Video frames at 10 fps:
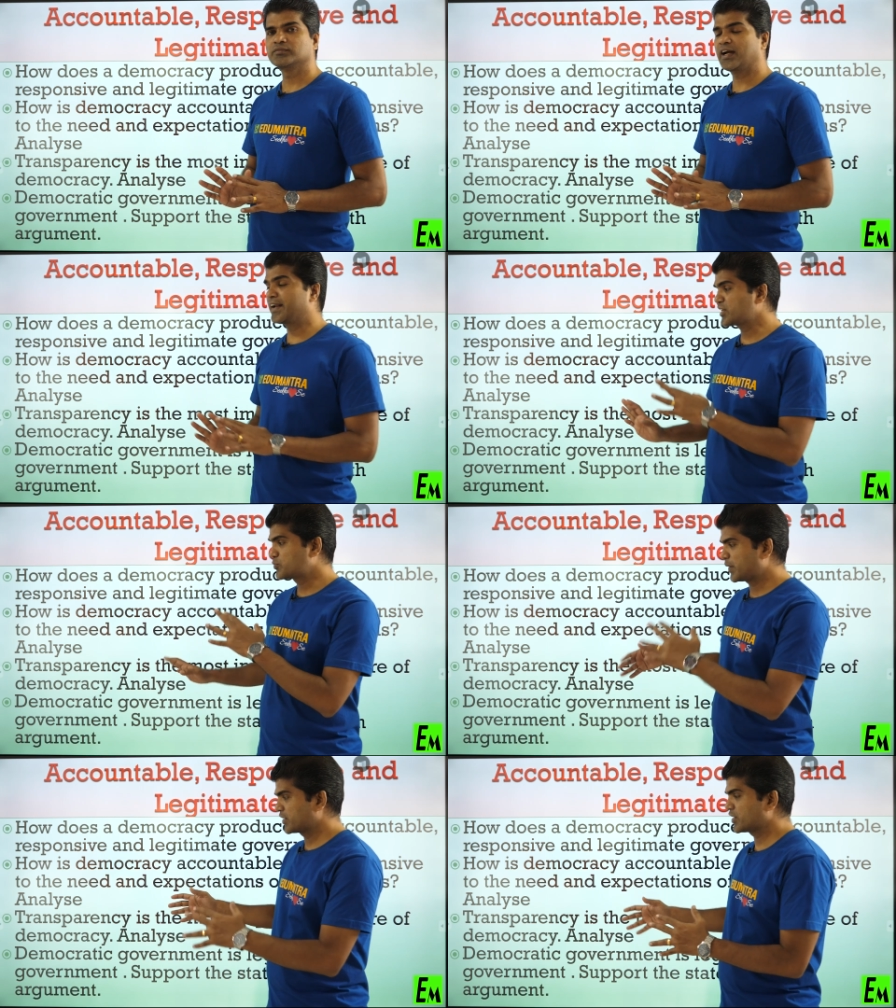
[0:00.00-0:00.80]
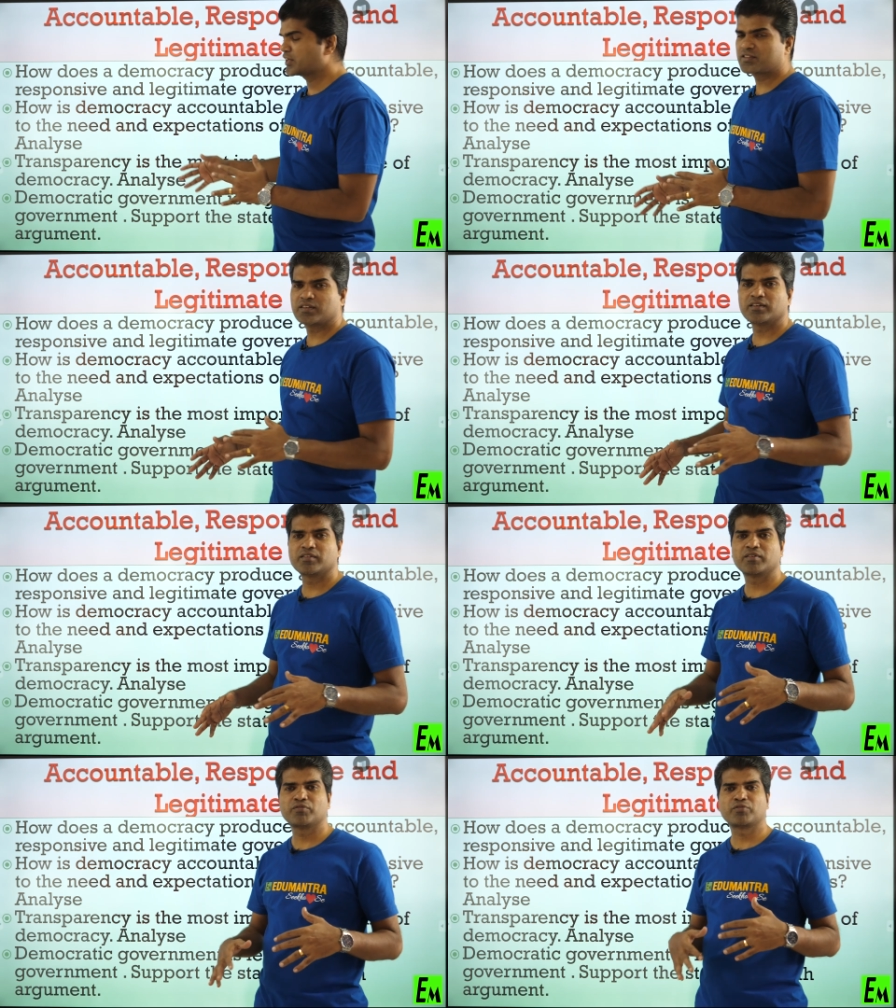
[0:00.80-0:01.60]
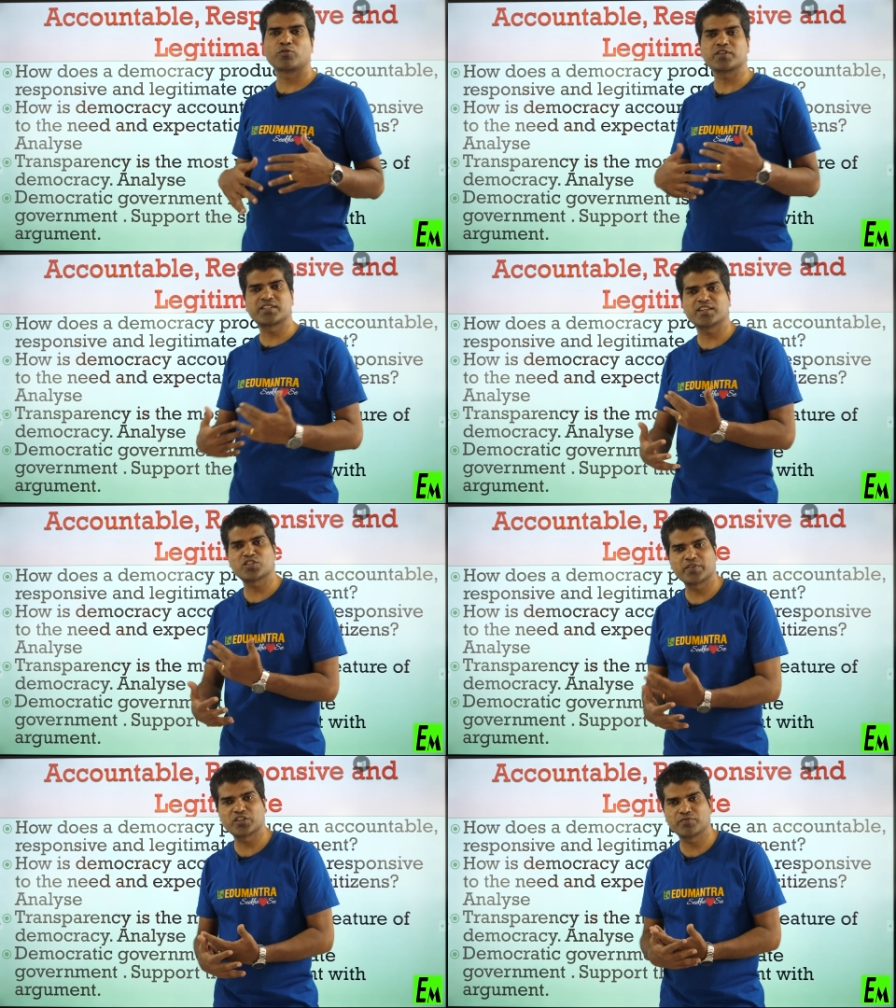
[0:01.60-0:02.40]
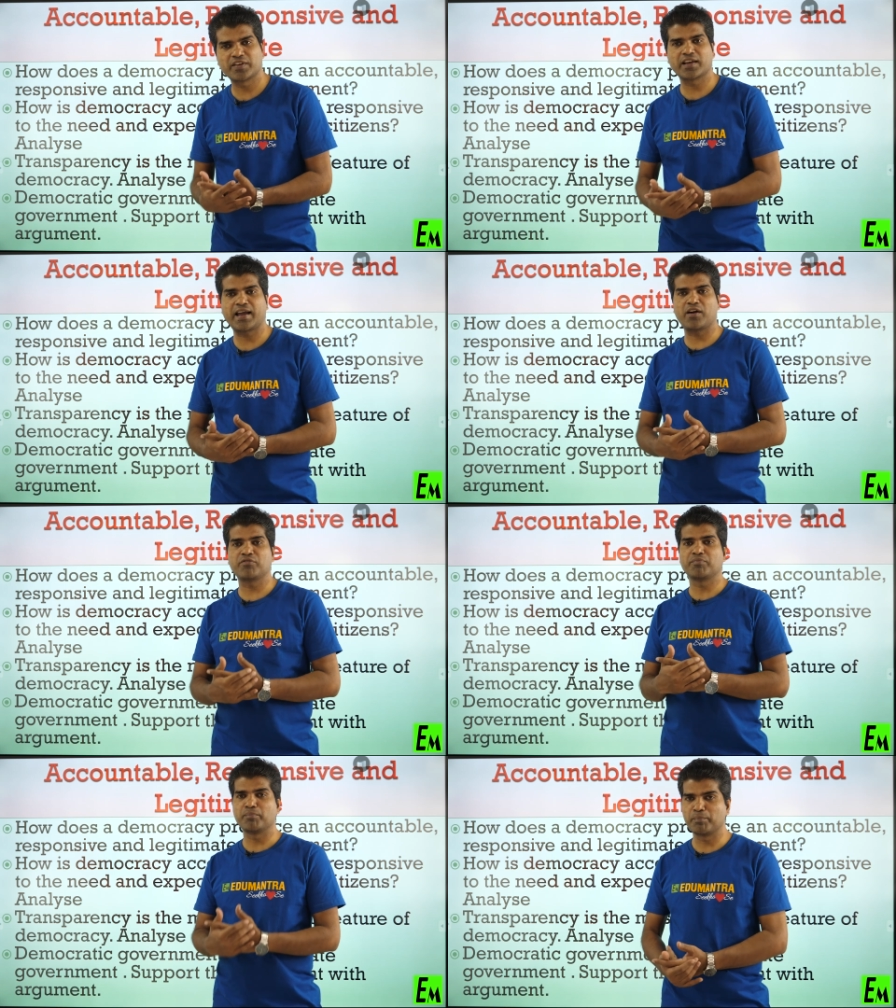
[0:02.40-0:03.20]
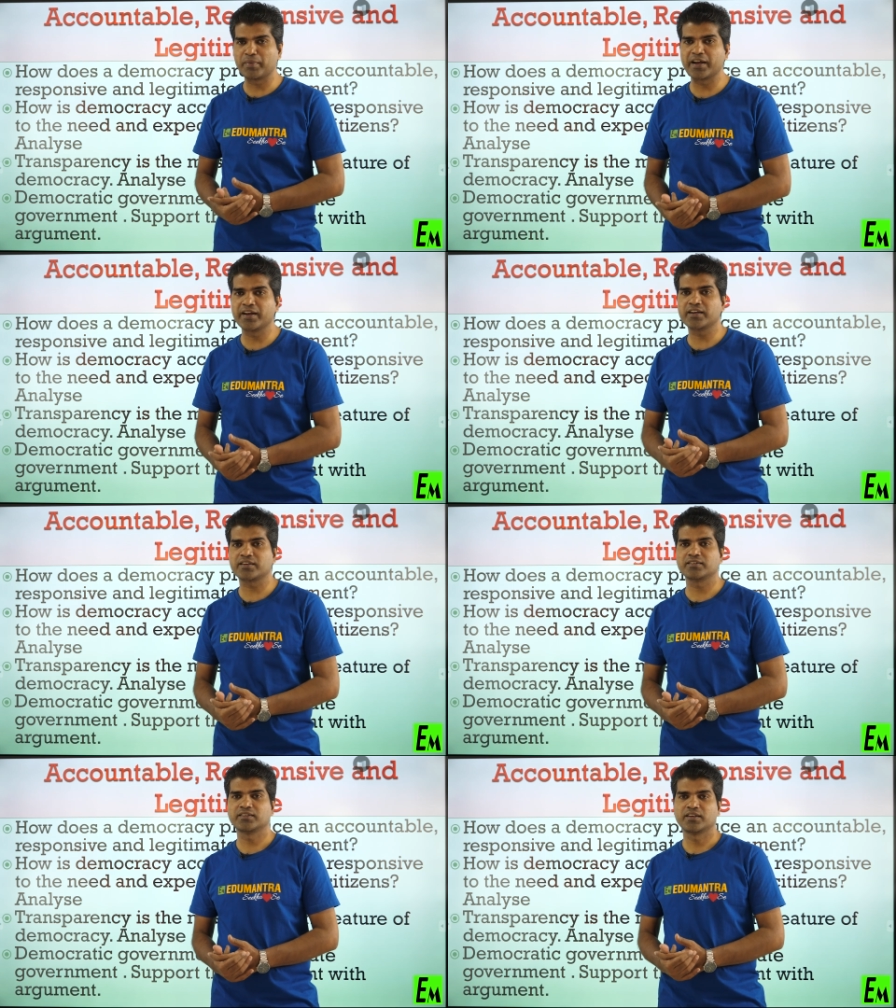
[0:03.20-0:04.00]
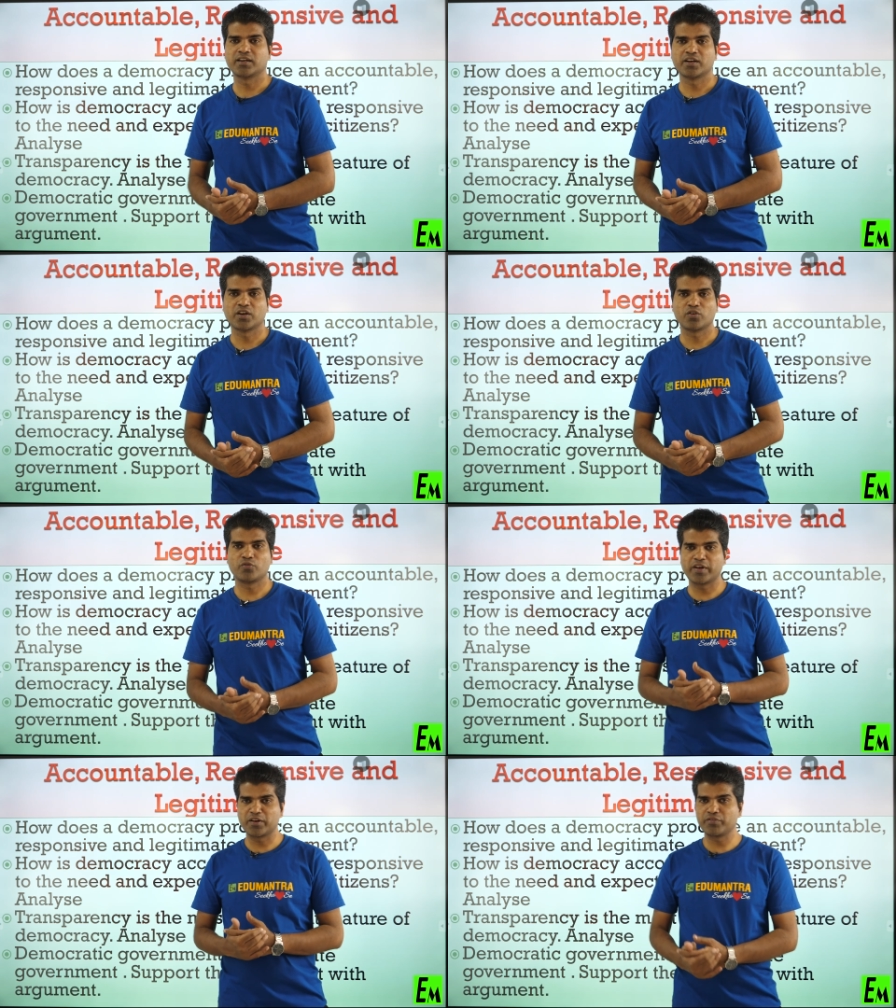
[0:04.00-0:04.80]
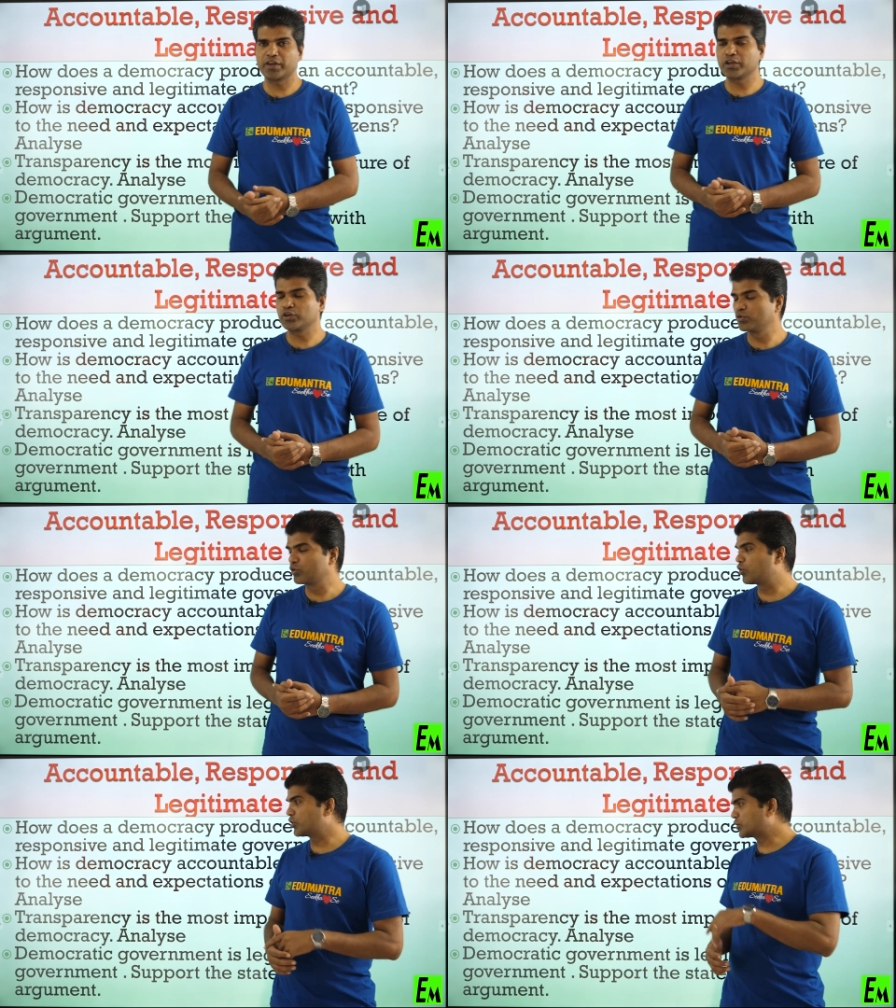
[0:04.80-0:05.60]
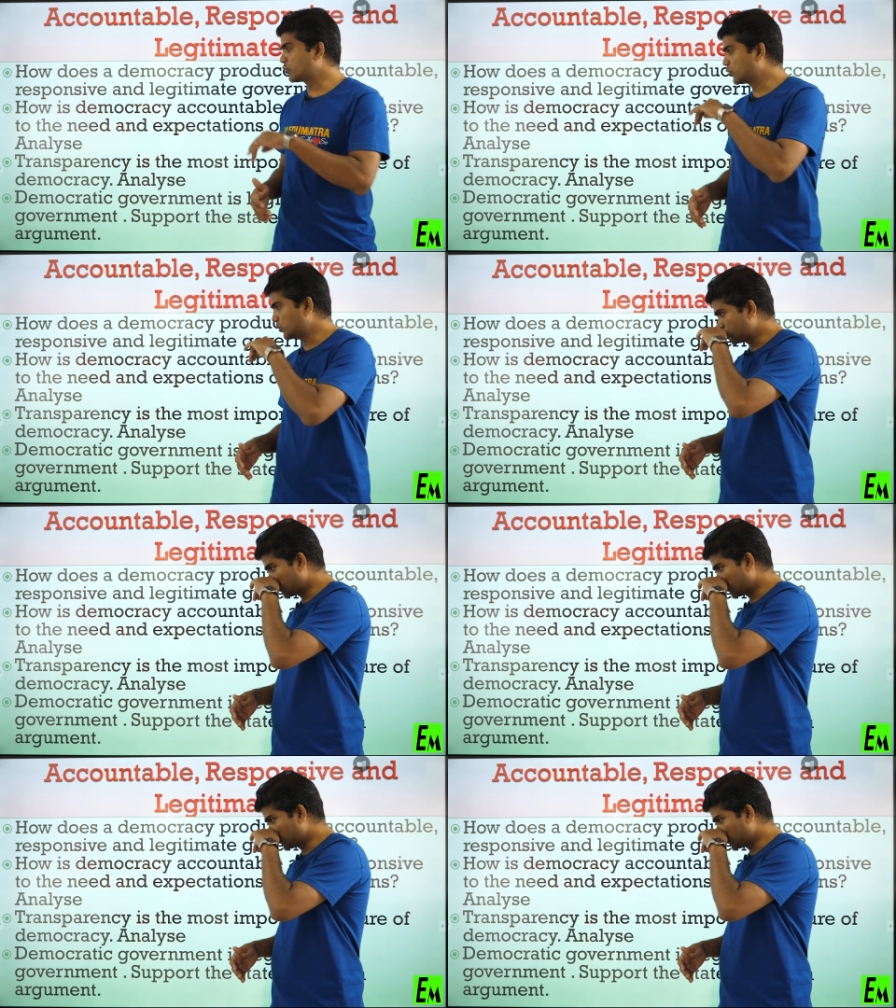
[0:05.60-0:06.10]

Unexpected questions which we have made it. When you go through,